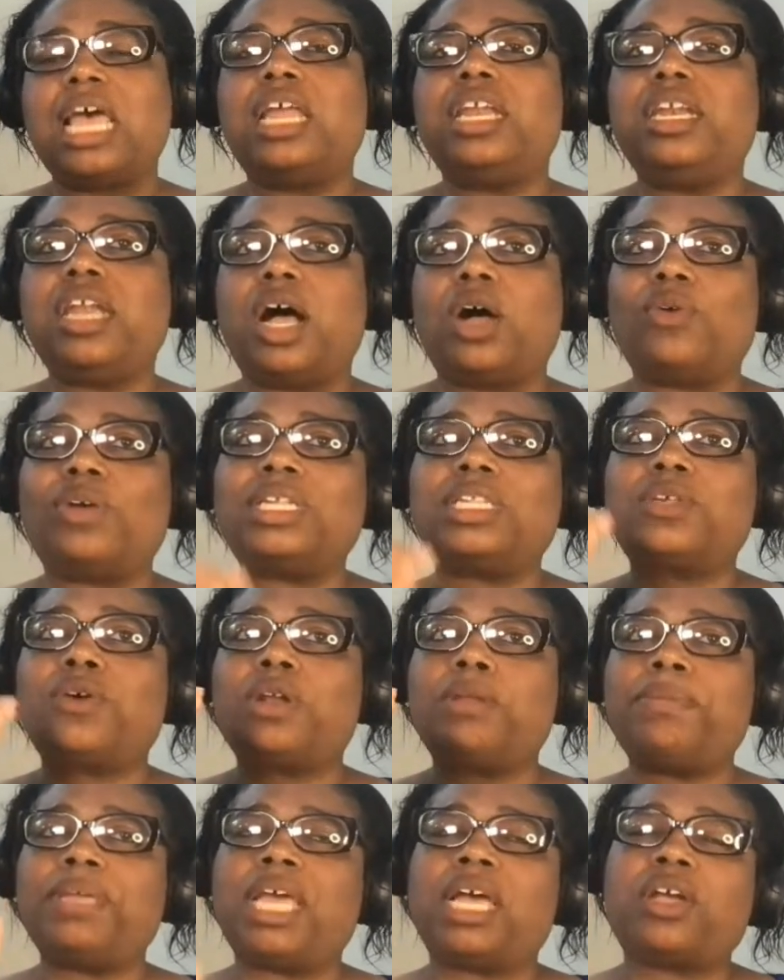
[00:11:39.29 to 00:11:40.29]
No, it's going
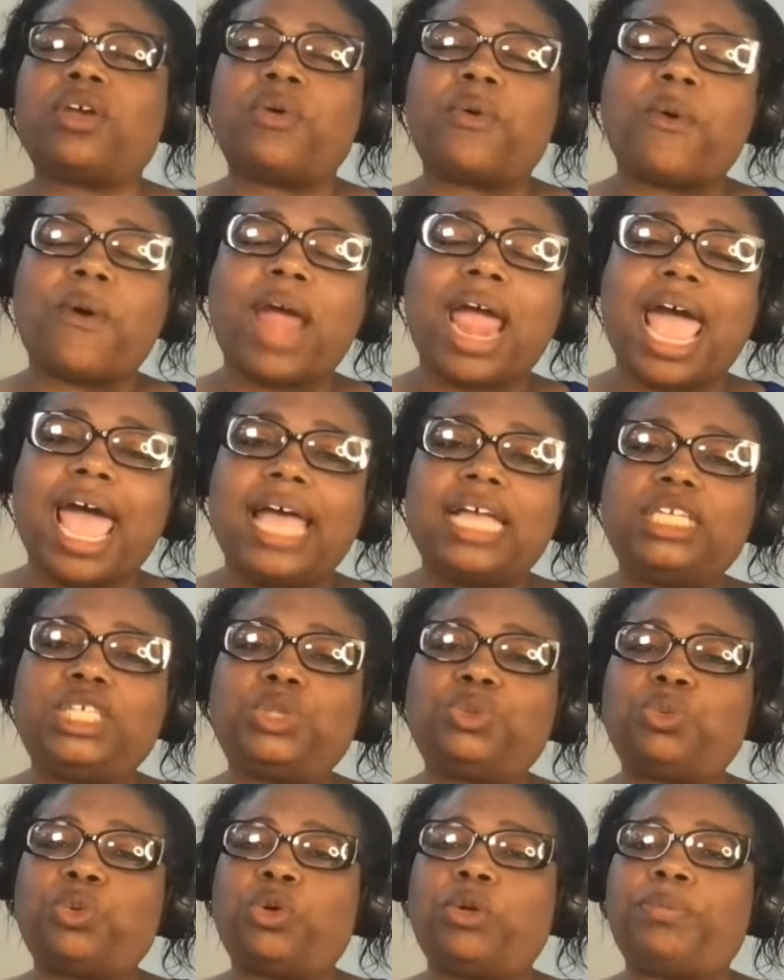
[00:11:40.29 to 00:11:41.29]
to be a
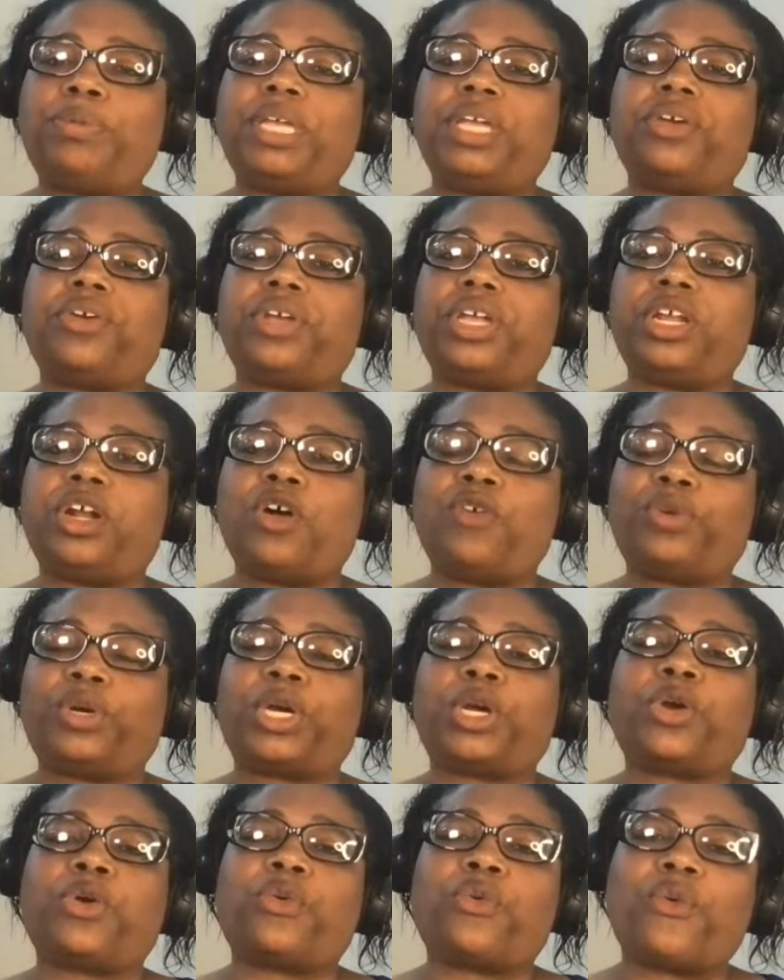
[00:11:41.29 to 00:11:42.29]
gradual period over
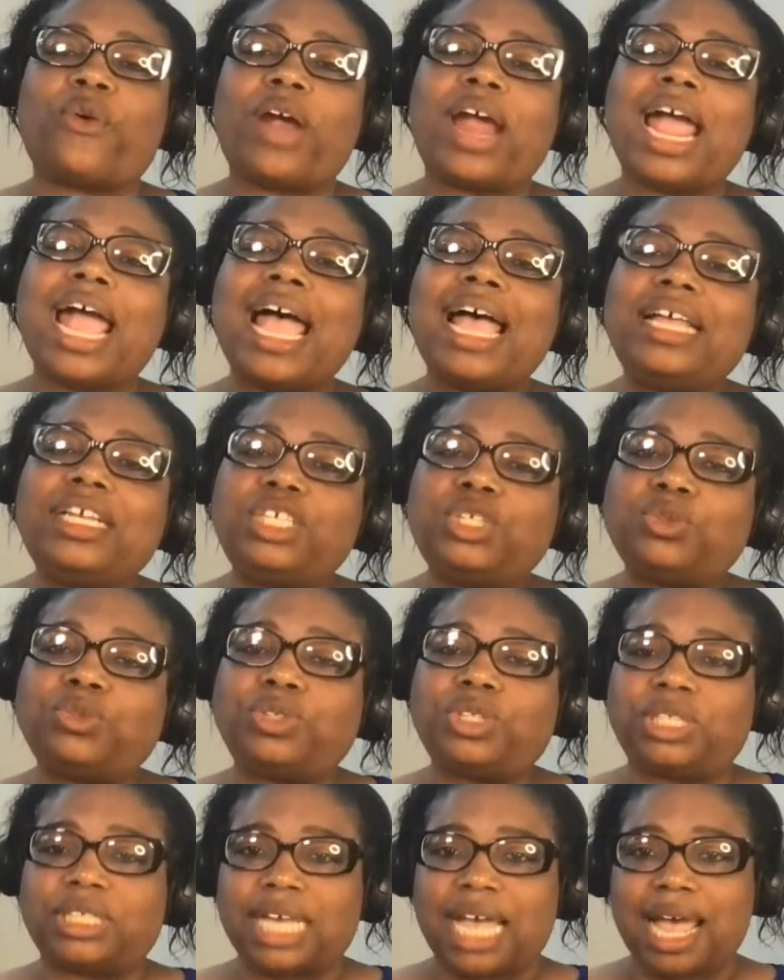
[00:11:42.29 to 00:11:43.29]
a
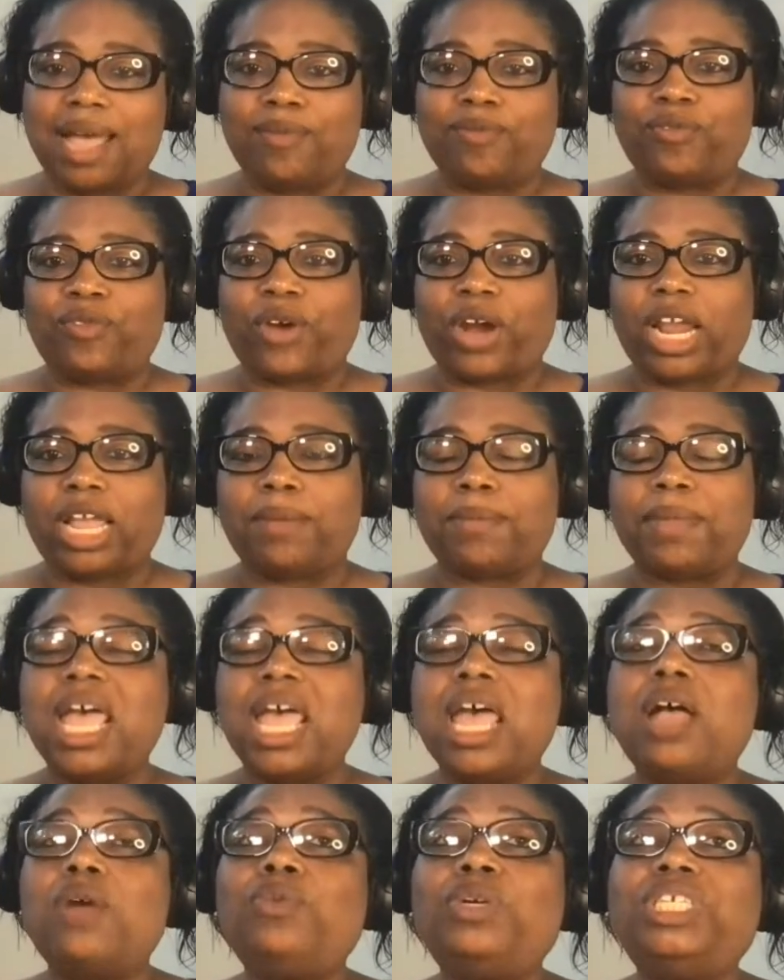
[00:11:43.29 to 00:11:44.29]
gradual time frame,
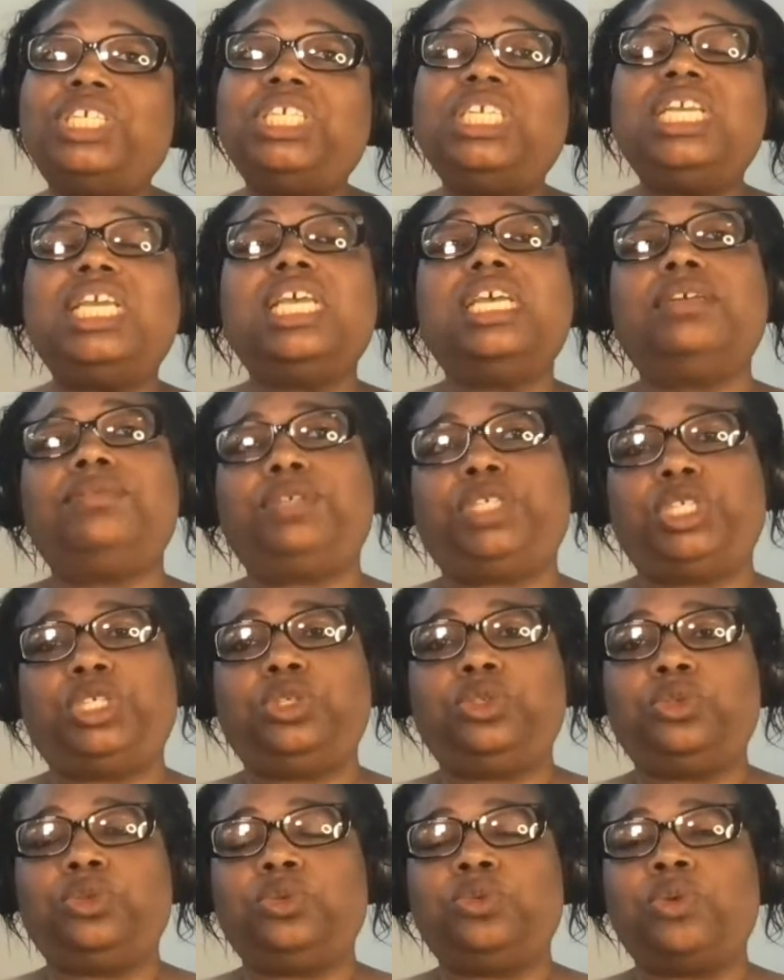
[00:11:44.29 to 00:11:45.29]
which gives
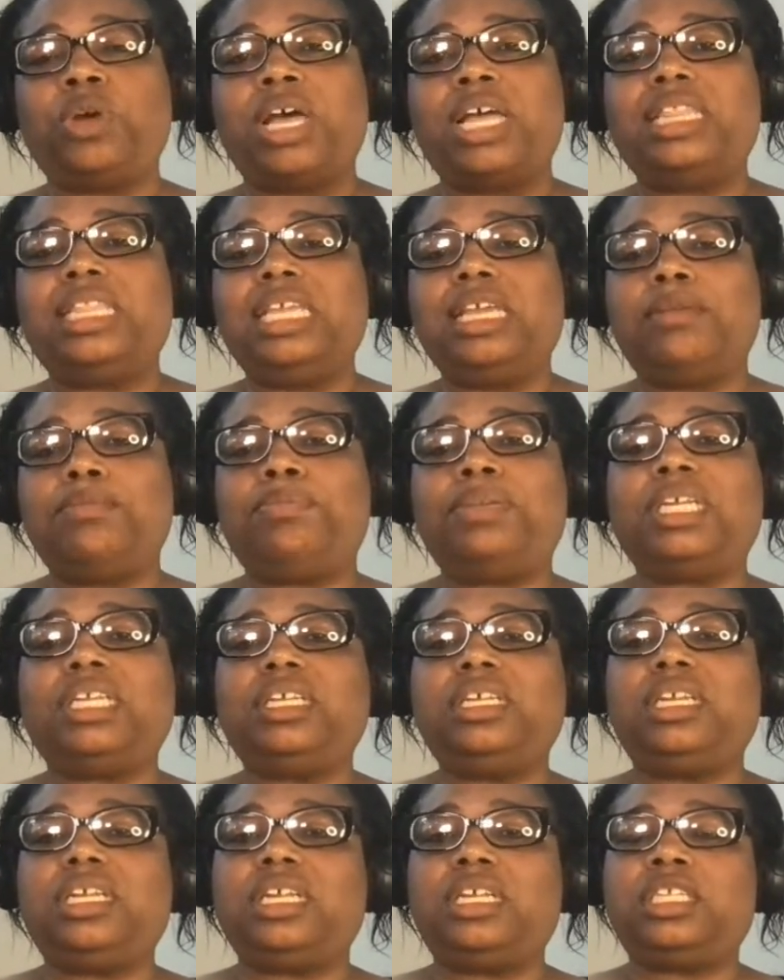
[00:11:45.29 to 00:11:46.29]
you the
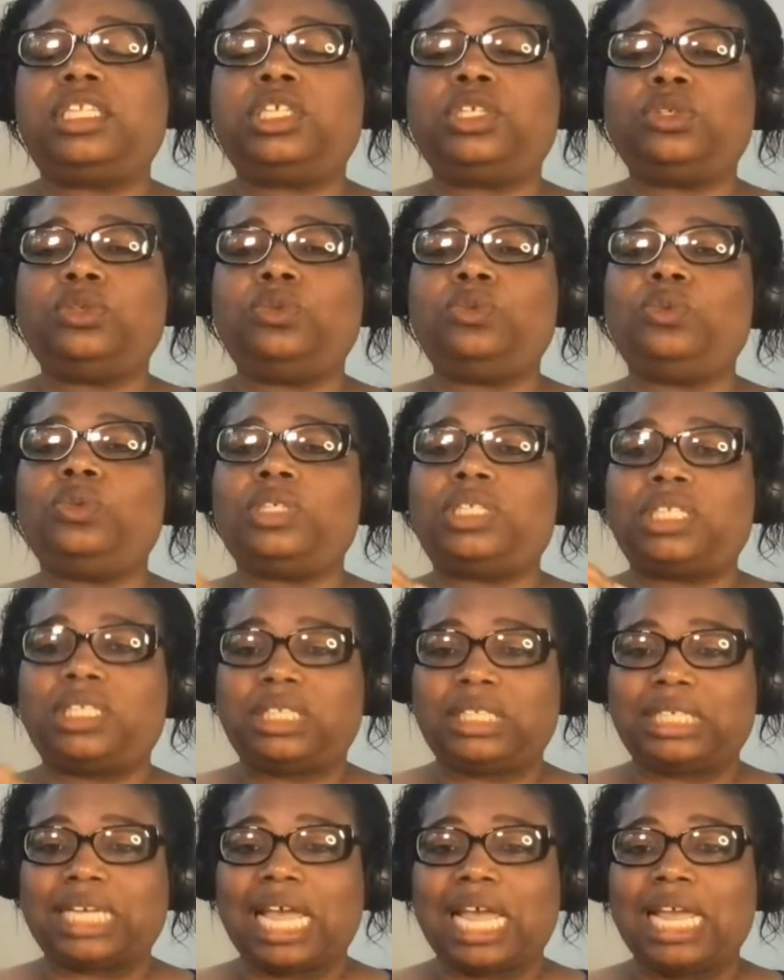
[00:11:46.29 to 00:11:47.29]
ability to
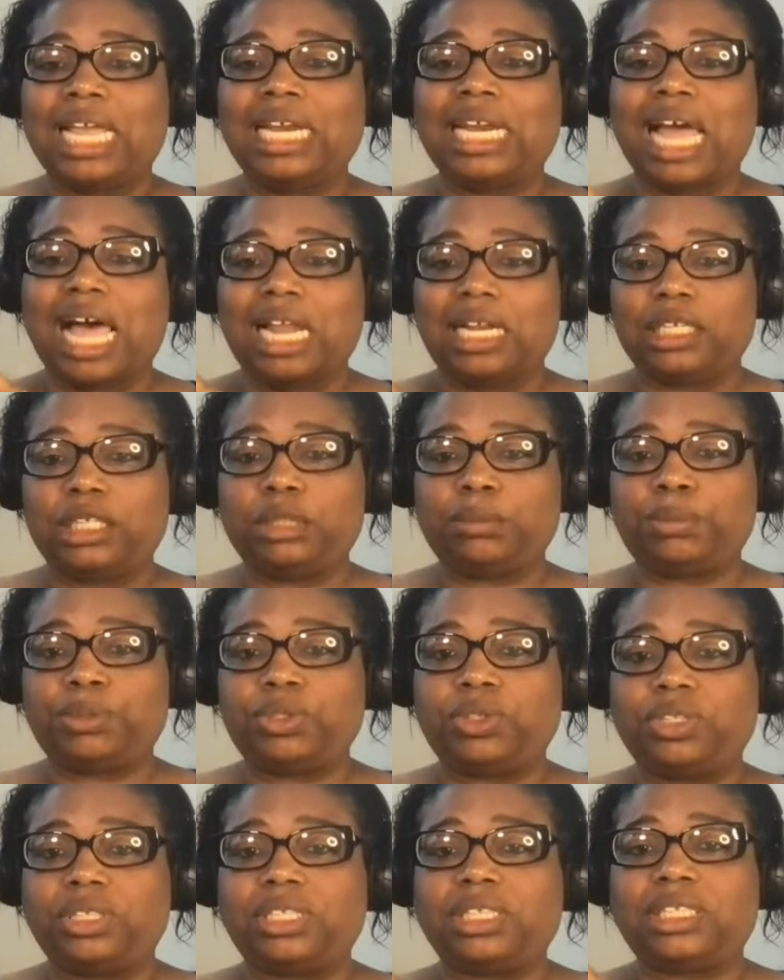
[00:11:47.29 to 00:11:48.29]
stay
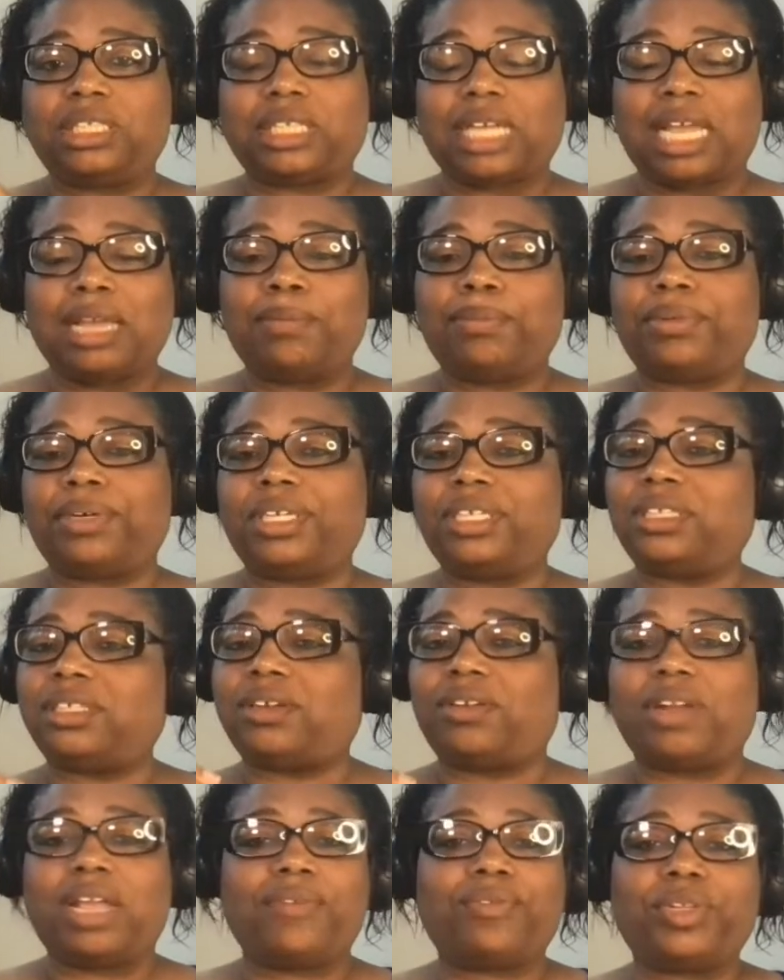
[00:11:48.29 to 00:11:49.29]
knowledgeable and stay abreast
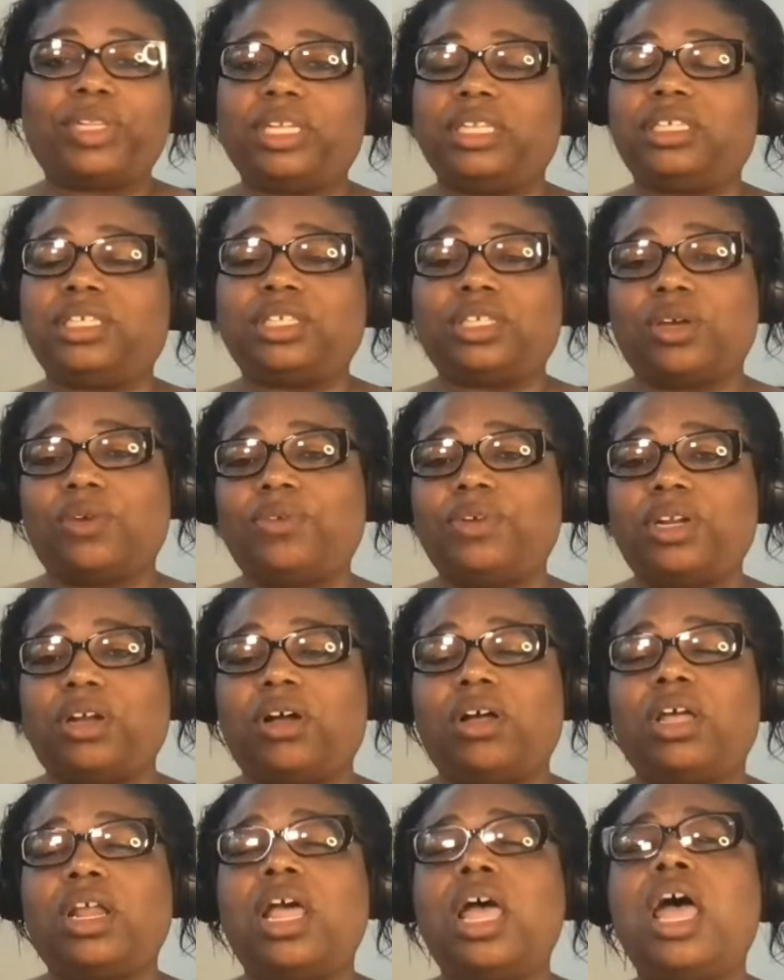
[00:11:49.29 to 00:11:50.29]
on everything that's going
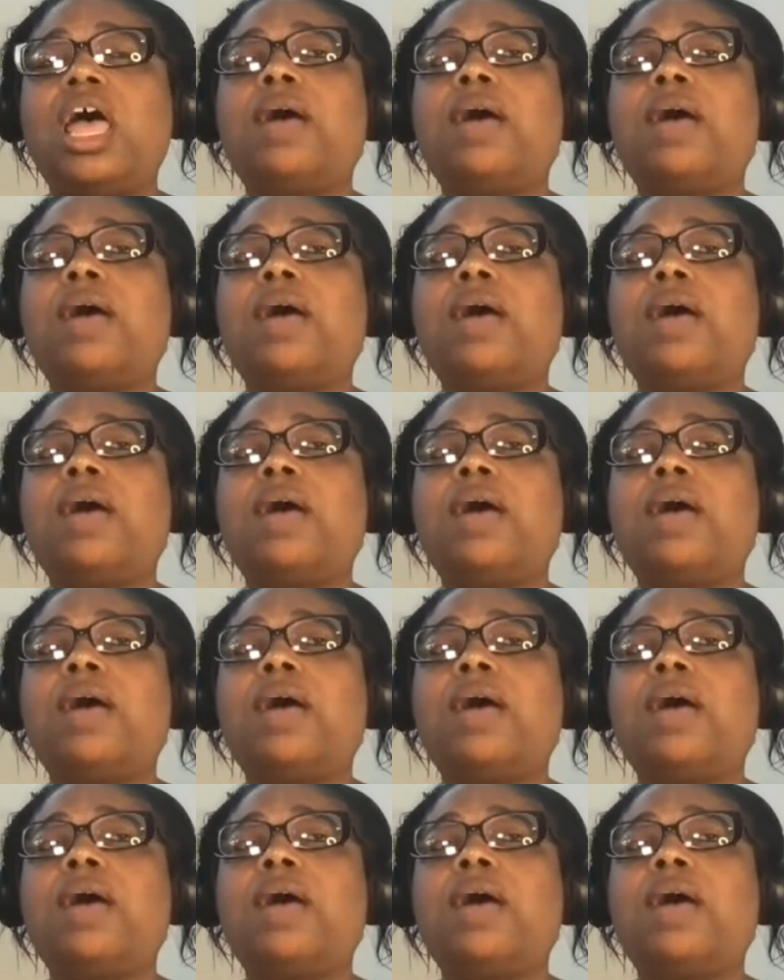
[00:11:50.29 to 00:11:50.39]
on.